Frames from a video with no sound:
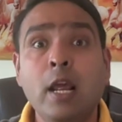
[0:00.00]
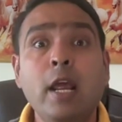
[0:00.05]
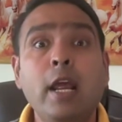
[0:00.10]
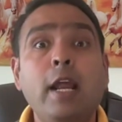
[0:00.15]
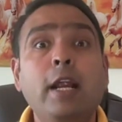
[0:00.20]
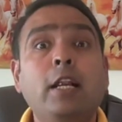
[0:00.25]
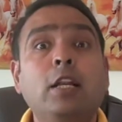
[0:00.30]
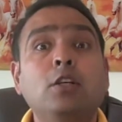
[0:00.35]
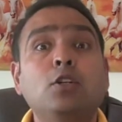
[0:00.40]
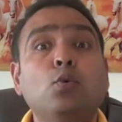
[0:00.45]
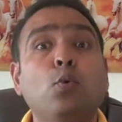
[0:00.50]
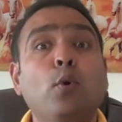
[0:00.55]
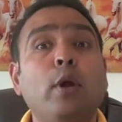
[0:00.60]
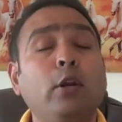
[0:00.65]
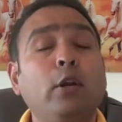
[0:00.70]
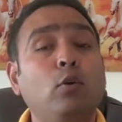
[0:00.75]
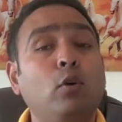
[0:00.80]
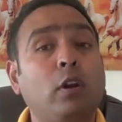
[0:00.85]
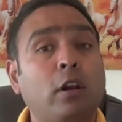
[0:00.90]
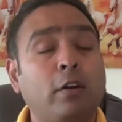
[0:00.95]
It is going
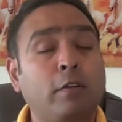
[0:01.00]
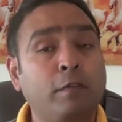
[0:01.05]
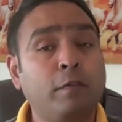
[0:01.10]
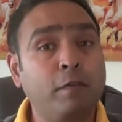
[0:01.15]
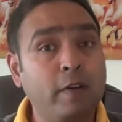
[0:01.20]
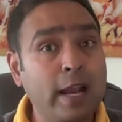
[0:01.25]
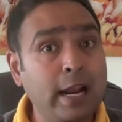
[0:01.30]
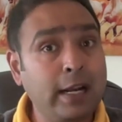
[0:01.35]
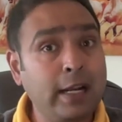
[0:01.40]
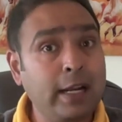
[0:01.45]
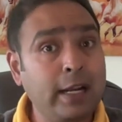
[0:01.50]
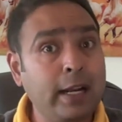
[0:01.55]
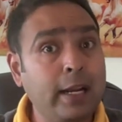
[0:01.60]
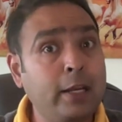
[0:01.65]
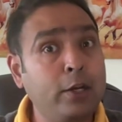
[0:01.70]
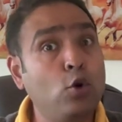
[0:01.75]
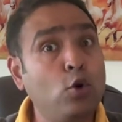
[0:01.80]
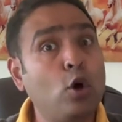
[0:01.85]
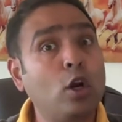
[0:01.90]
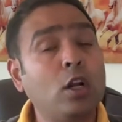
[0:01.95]
to reflect in
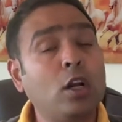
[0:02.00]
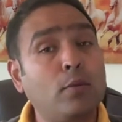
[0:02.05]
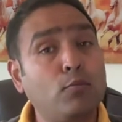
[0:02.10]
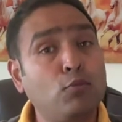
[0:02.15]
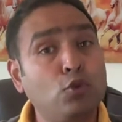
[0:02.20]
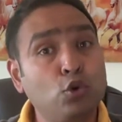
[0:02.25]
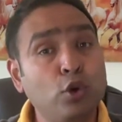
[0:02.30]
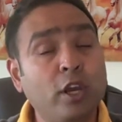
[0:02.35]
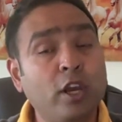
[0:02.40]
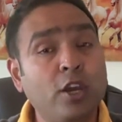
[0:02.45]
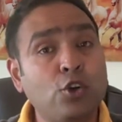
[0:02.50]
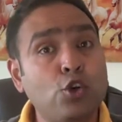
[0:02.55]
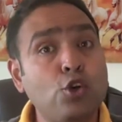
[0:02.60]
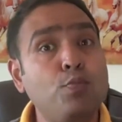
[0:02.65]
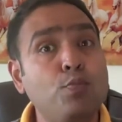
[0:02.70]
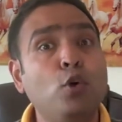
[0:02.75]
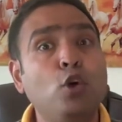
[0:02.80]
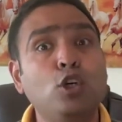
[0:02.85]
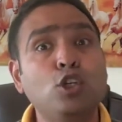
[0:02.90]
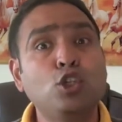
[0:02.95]
your communication
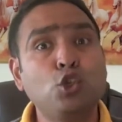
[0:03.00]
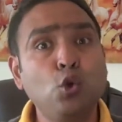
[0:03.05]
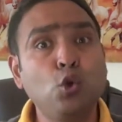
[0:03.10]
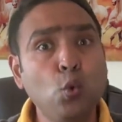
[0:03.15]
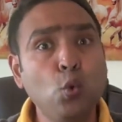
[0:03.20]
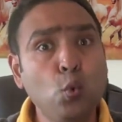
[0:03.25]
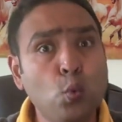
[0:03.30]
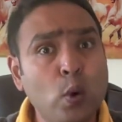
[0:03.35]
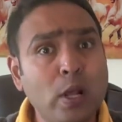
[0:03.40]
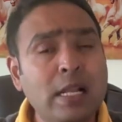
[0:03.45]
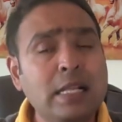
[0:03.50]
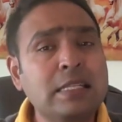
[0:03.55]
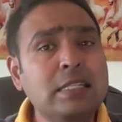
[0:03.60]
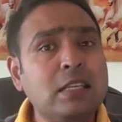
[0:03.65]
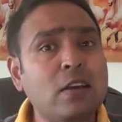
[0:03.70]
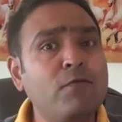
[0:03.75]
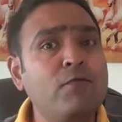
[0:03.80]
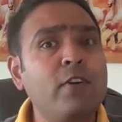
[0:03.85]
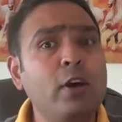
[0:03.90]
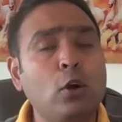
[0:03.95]
because you will
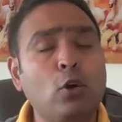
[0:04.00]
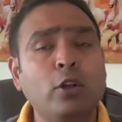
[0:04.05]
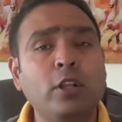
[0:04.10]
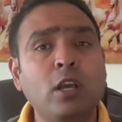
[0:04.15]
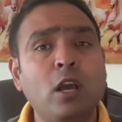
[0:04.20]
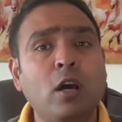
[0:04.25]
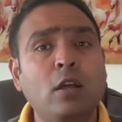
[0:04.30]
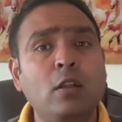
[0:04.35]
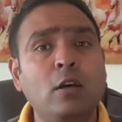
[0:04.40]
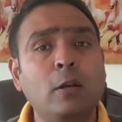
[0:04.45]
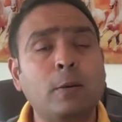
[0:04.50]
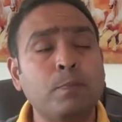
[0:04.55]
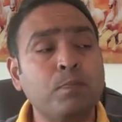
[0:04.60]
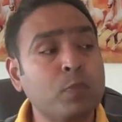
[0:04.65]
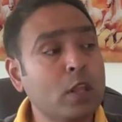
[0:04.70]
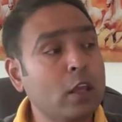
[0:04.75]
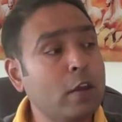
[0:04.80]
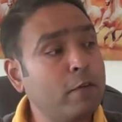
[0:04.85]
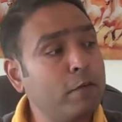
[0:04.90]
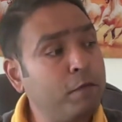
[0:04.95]
somewhere or the other
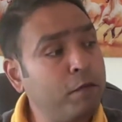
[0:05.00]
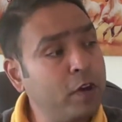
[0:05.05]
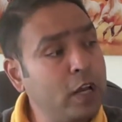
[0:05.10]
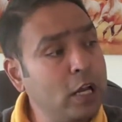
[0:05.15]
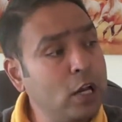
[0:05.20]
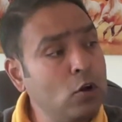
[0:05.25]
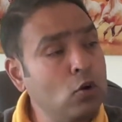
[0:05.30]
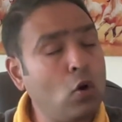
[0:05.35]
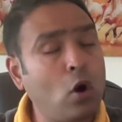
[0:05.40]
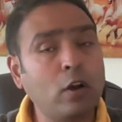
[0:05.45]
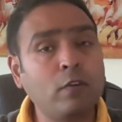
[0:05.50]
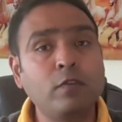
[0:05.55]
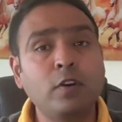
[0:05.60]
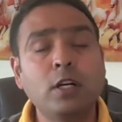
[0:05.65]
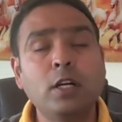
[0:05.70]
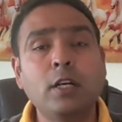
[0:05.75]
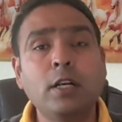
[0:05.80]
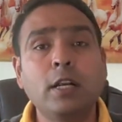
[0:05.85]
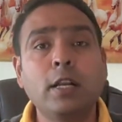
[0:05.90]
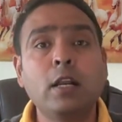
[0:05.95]
feel
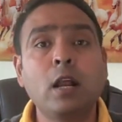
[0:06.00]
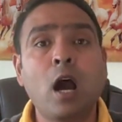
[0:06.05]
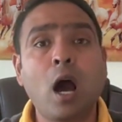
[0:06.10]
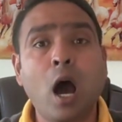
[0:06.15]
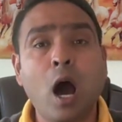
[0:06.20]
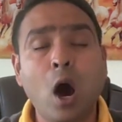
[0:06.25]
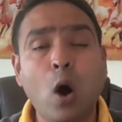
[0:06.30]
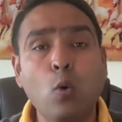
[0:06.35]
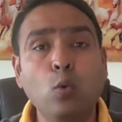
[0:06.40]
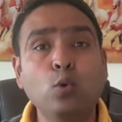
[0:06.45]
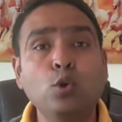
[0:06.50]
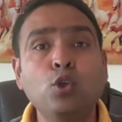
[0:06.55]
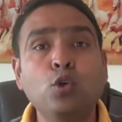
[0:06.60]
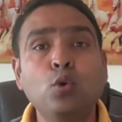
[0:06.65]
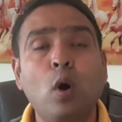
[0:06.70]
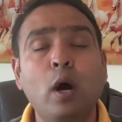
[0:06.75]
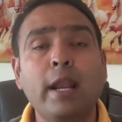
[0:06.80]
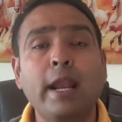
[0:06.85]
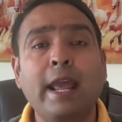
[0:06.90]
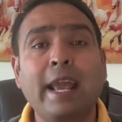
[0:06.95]
confident in how you
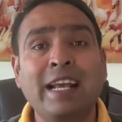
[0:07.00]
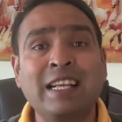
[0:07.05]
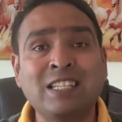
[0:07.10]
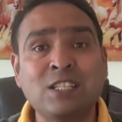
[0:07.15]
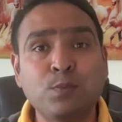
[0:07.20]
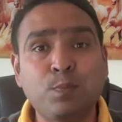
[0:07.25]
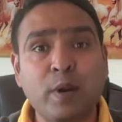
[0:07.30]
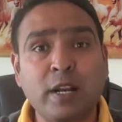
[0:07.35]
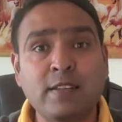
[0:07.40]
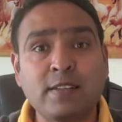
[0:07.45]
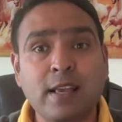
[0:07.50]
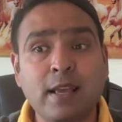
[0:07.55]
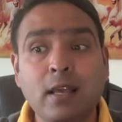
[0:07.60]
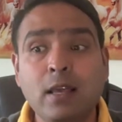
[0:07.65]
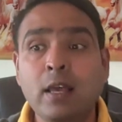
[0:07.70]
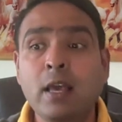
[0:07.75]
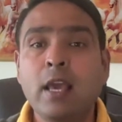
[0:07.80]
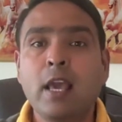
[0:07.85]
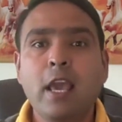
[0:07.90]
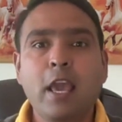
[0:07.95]
are expressing
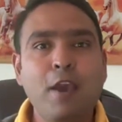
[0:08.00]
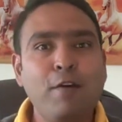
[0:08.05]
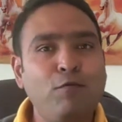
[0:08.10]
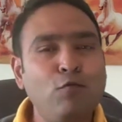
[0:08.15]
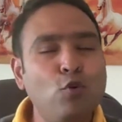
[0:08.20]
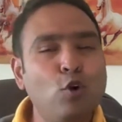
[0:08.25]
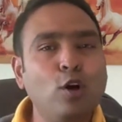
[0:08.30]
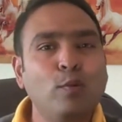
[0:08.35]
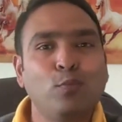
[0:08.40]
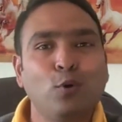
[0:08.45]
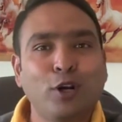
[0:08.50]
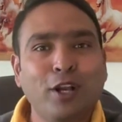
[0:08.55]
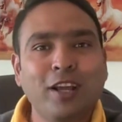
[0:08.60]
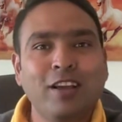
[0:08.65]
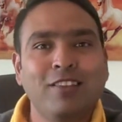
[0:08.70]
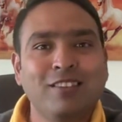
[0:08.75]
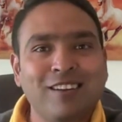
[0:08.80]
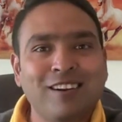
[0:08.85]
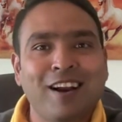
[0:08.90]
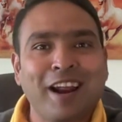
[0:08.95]
if you are putting in
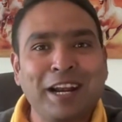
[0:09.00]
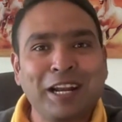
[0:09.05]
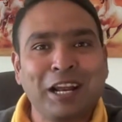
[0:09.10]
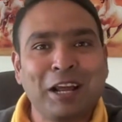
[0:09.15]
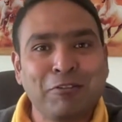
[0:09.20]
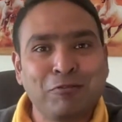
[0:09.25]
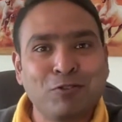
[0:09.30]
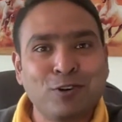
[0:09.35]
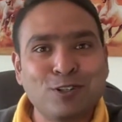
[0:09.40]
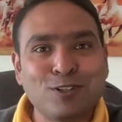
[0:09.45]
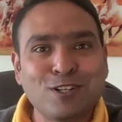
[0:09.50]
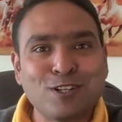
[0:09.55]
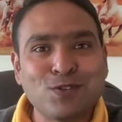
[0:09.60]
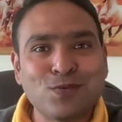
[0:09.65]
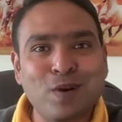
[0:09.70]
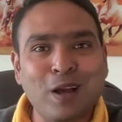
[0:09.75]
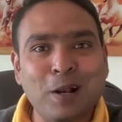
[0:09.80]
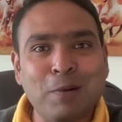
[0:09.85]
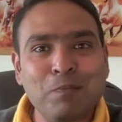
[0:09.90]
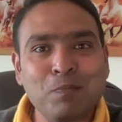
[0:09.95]
the right efforts as
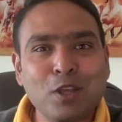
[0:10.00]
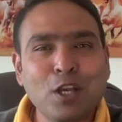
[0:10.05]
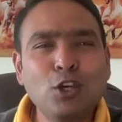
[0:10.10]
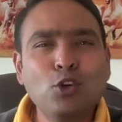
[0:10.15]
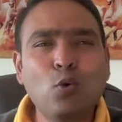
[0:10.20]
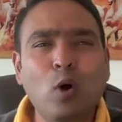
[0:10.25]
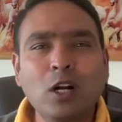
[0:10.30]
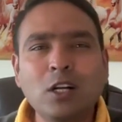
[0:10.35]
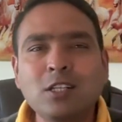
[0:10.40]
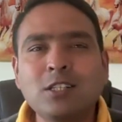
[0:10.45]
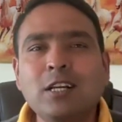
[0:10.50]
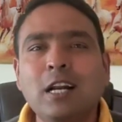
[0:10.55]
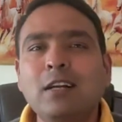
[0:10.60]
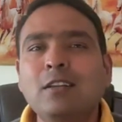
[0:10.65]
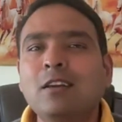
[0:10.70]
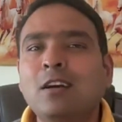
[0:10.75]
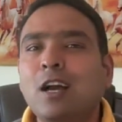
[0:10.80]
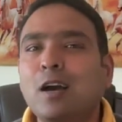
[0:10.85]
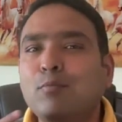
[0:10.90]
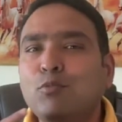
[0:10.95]
well. You understand
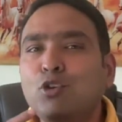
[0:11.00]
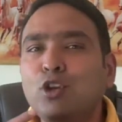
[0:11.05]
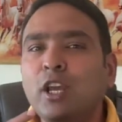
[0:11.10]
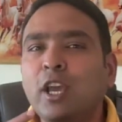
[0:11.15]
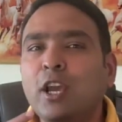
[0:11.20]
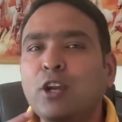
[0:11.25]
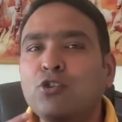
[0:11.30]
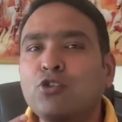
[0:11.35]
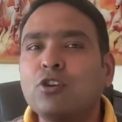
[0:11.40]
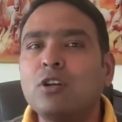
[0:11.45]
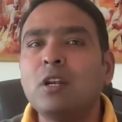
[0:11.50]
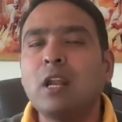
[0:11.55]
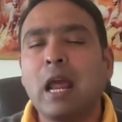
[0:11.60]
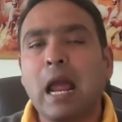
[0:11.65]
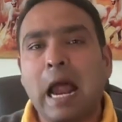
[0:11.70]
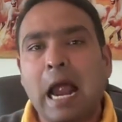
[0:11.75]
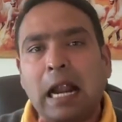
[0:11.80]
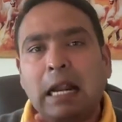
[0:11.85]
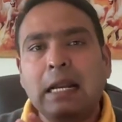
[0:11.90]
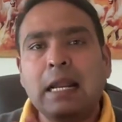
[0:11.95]
the communication
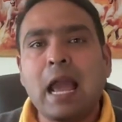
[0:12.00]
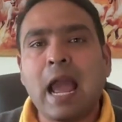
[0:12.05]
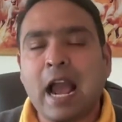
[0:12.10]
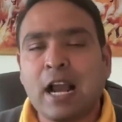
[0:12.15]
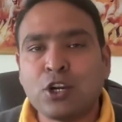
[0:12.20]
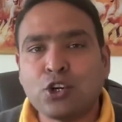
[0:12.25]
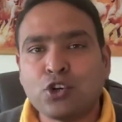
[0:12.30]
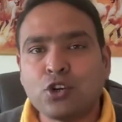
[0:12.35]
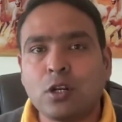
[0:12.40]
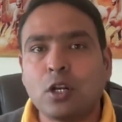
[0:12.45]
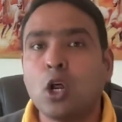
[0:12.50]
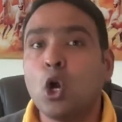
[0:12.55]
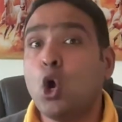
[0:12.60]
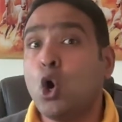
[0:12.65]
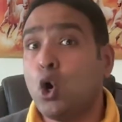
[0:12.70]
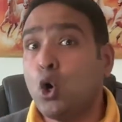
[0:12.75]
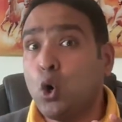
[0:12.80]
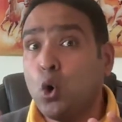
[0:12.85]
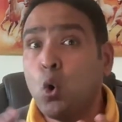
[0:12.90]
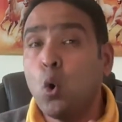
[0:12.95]
and action
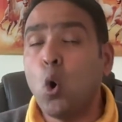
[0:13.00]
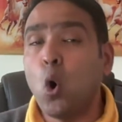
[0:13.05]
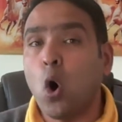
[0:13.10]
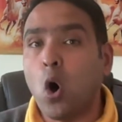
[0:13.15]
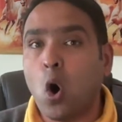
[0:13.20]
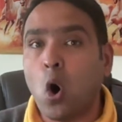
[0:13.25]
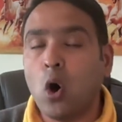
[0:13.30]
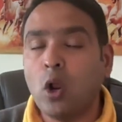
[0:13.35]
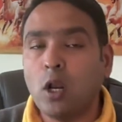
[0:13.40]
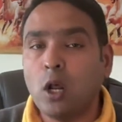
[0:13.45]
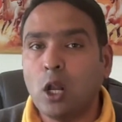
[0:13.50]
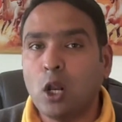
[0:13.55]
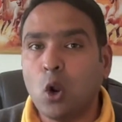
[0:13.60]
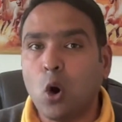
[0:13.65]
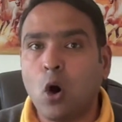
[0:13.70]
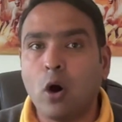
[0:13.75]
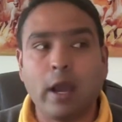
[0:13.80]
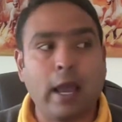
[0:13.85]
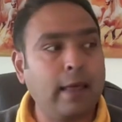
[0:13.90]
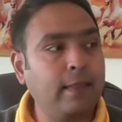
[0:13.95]
go all
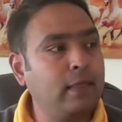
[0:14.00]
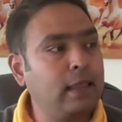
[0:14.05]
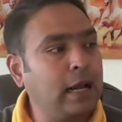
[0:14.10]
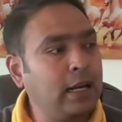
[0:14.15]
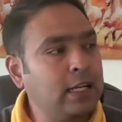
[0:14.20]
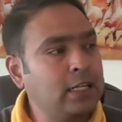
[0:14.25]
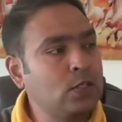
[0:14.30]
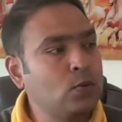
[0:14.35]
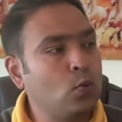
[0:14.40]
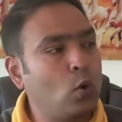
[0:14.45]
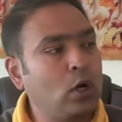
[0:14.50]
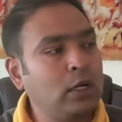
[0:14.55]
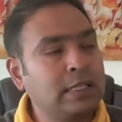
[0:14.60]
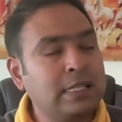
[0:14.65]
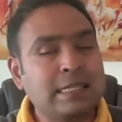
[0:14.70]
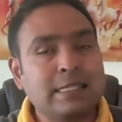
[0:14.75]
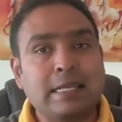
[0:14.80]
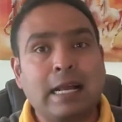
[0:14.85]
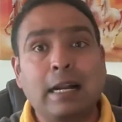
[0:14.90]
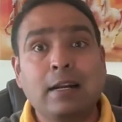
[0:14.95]
along, and that is what
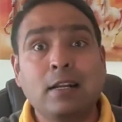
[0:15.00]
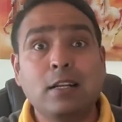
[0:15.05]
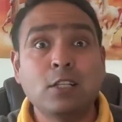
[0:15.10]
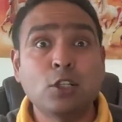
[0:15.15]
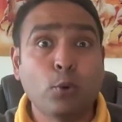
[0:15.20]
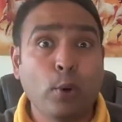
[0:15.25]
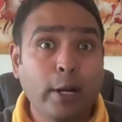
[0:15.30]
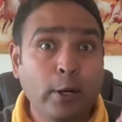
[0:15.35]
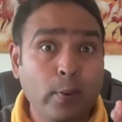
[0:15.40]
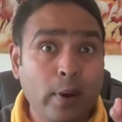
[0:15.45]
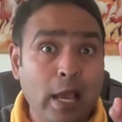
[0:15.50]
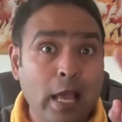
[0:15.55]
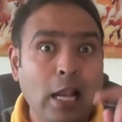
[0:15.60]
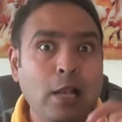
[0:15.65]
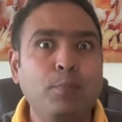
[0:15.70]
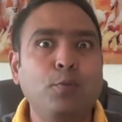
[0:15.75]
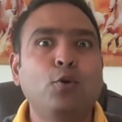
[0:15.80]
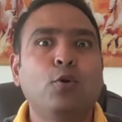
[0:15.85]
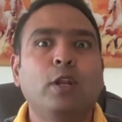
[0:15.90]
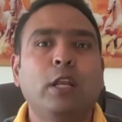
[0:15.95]
this Saturn is going to
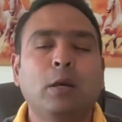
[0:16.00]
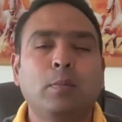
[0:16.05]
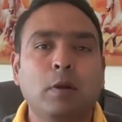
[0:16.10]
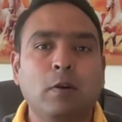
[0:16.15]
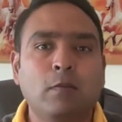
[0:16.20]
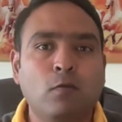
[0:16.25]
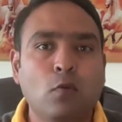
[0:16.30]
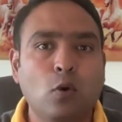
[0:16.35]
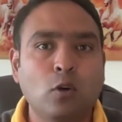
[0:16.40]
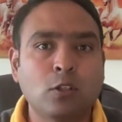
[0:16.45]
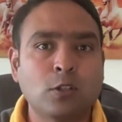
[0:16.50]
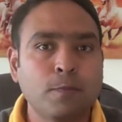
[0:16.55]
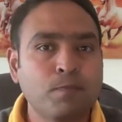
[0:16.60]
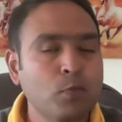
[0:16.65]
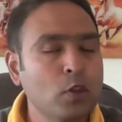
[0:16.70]
help you enable, folks.